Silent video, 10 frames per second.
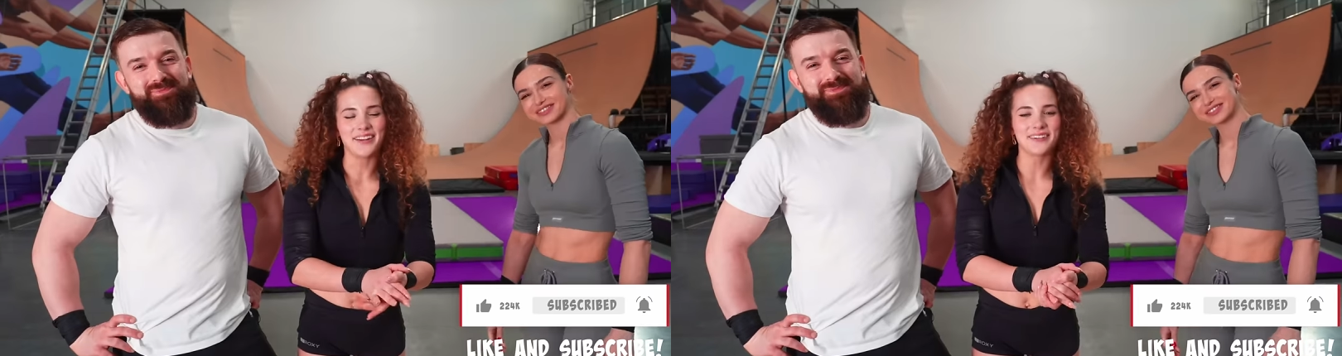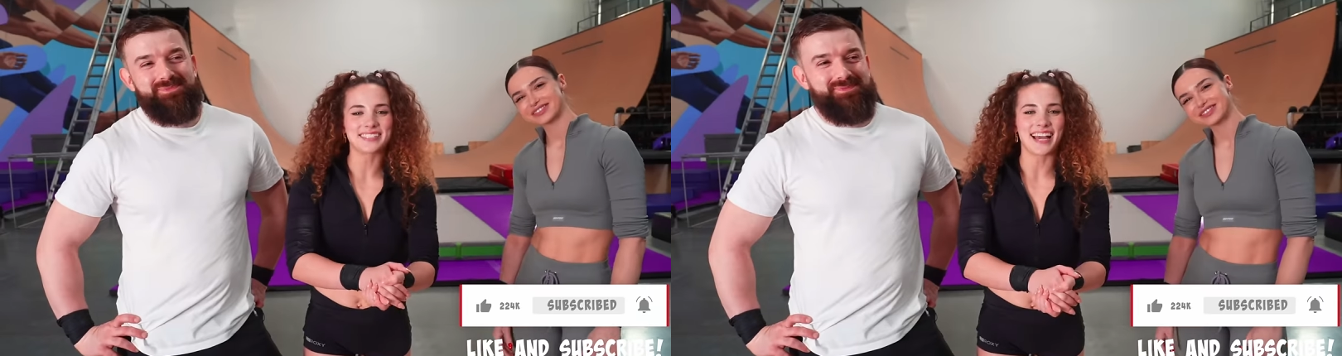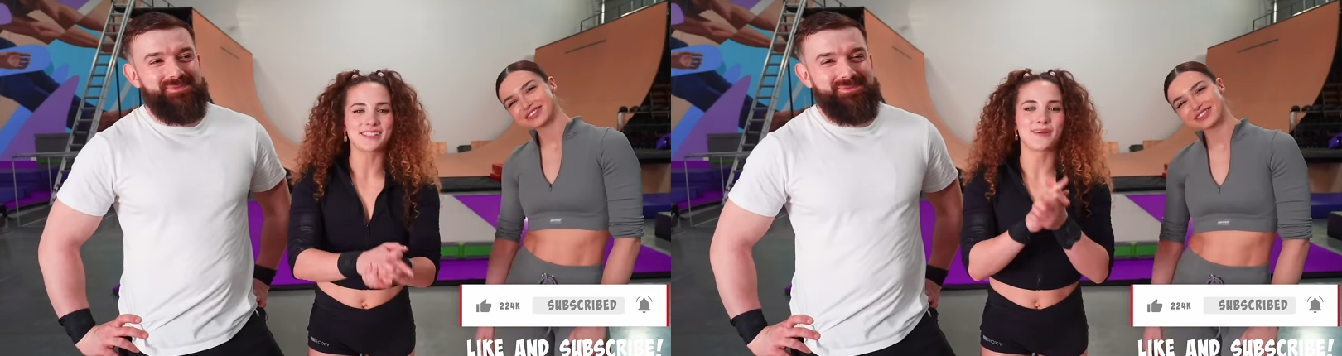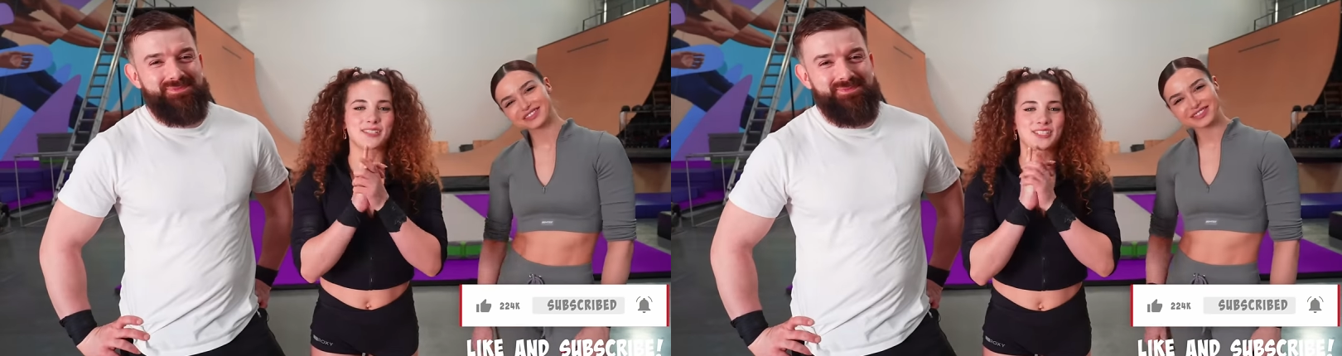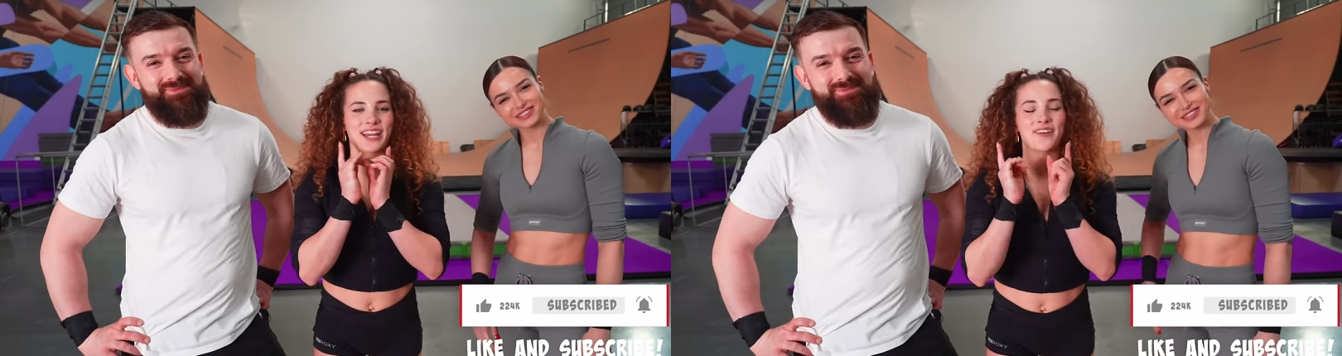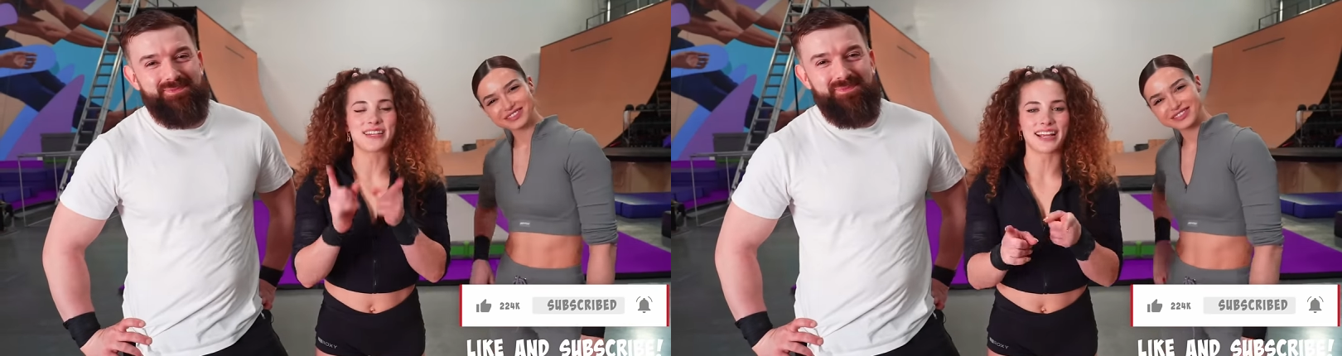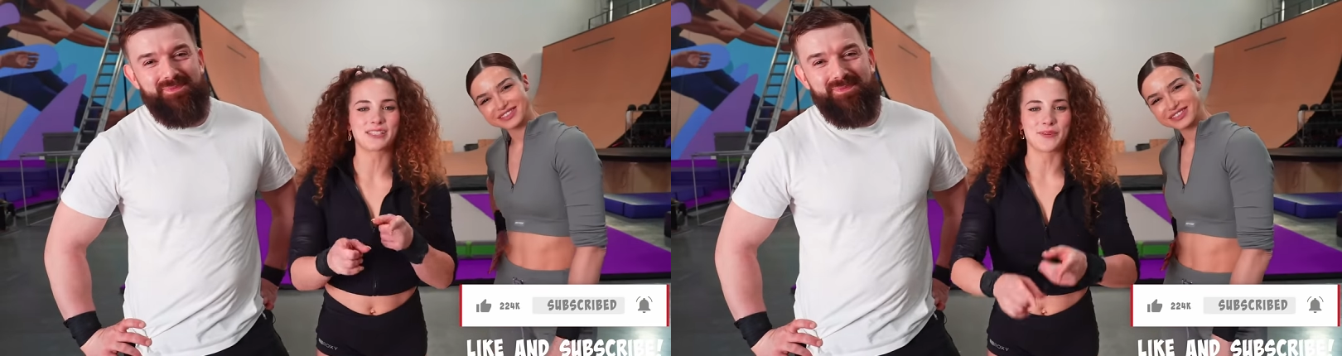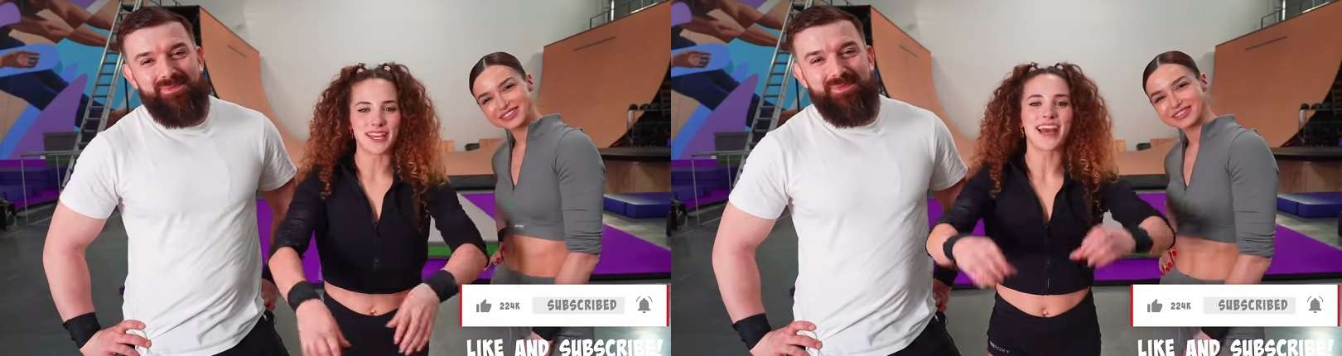Speaker 1: Anyways, guys, make sure to check out
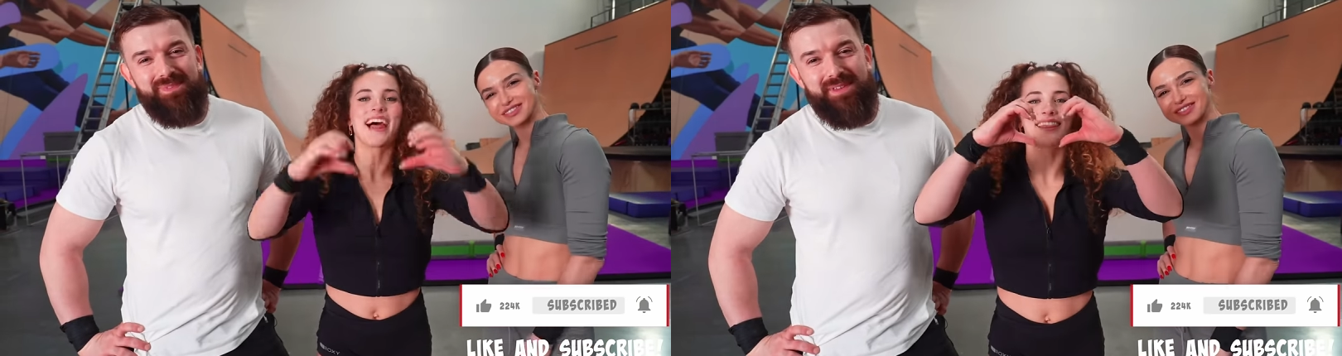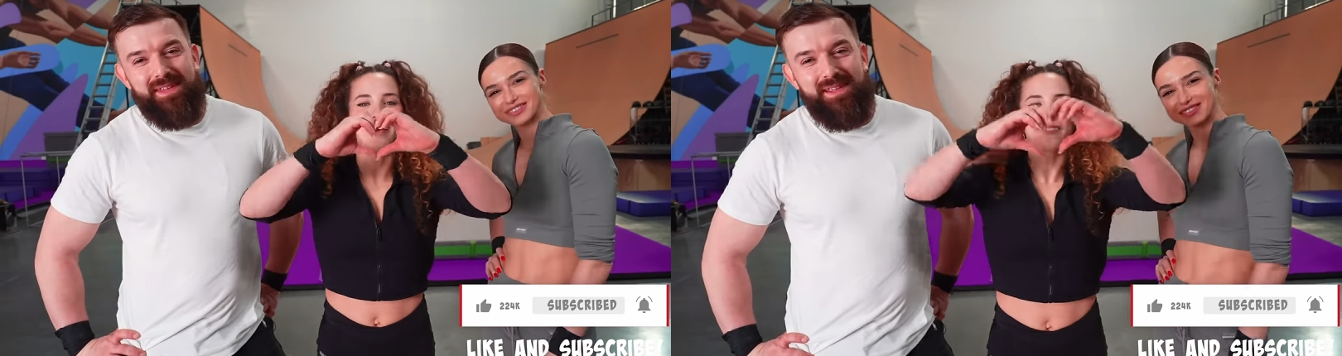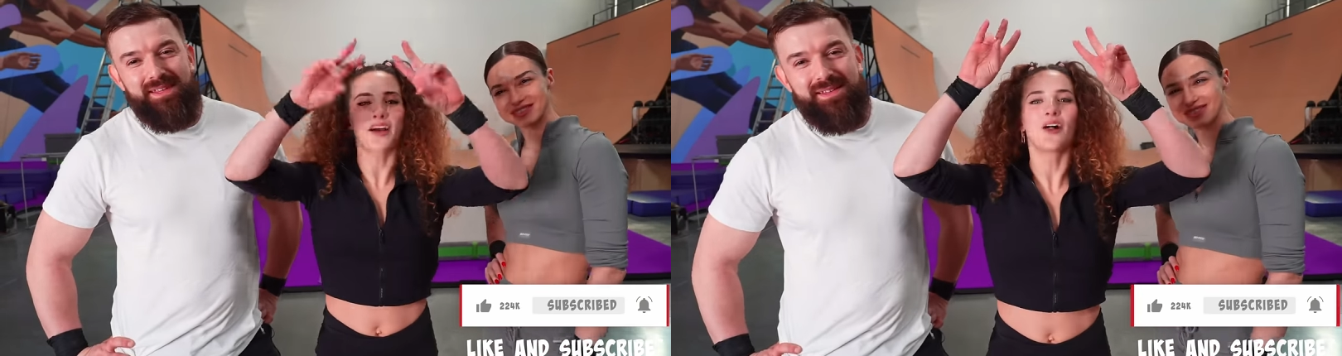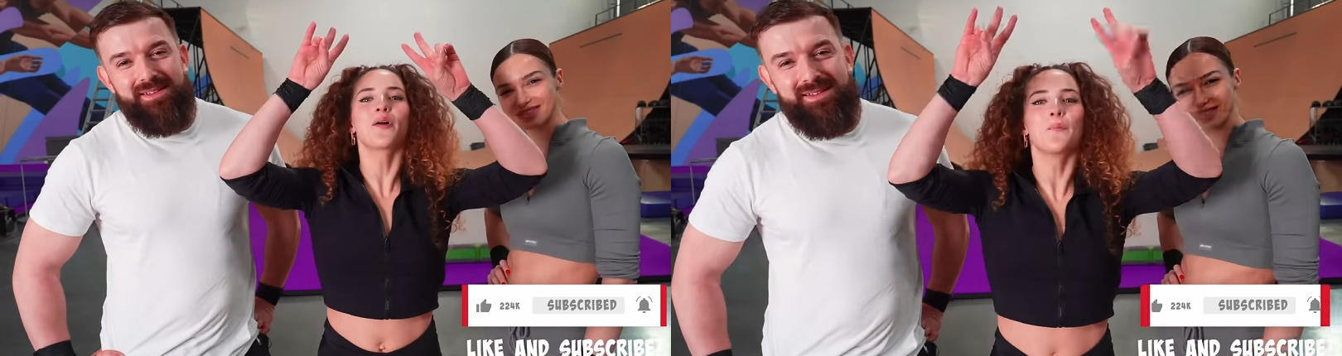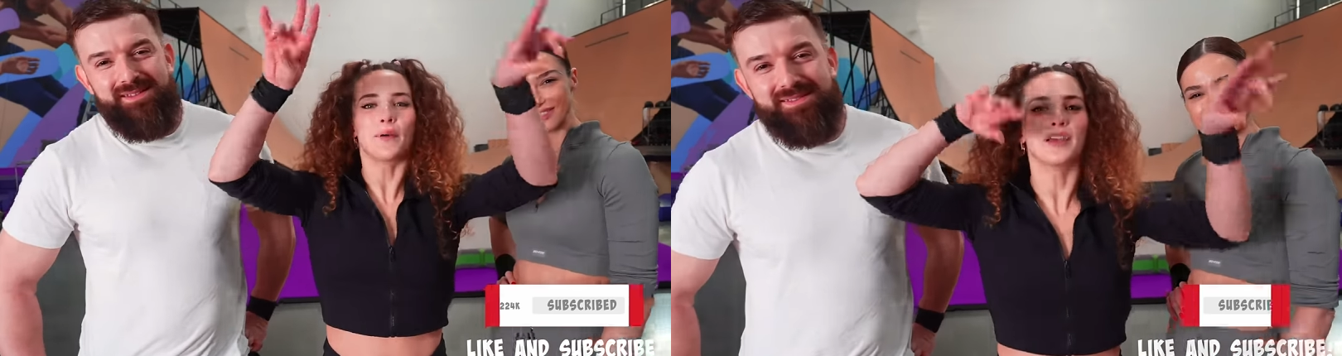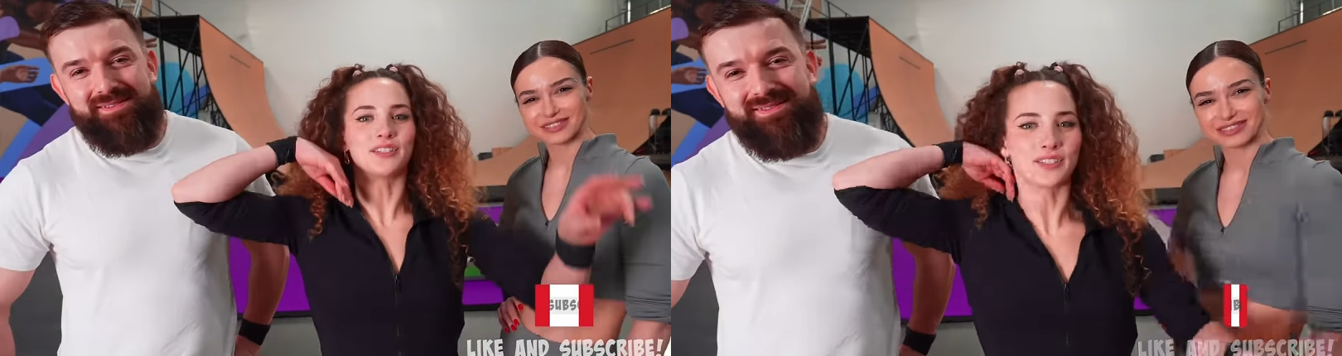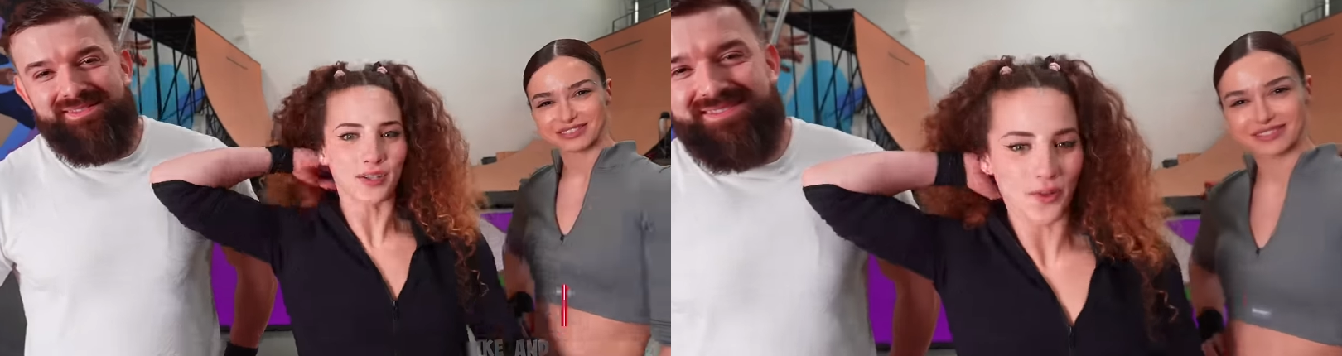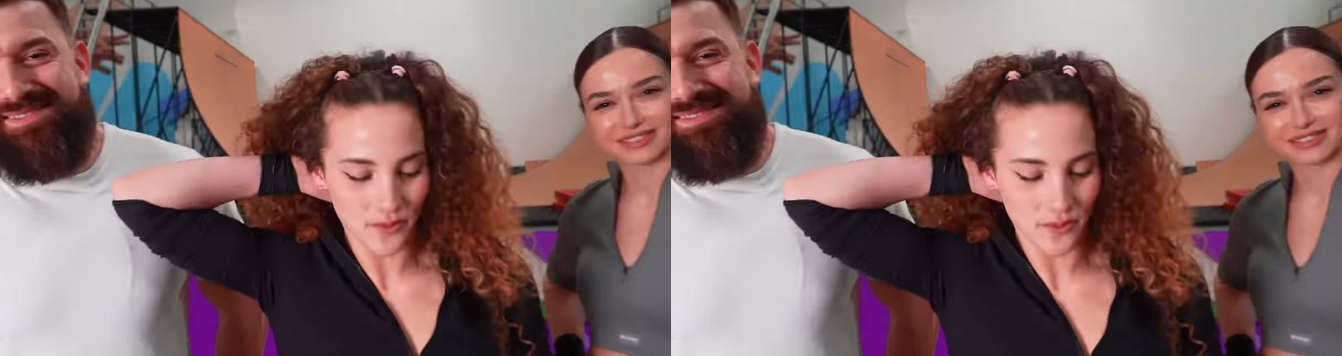next week. Love y'all. Peace.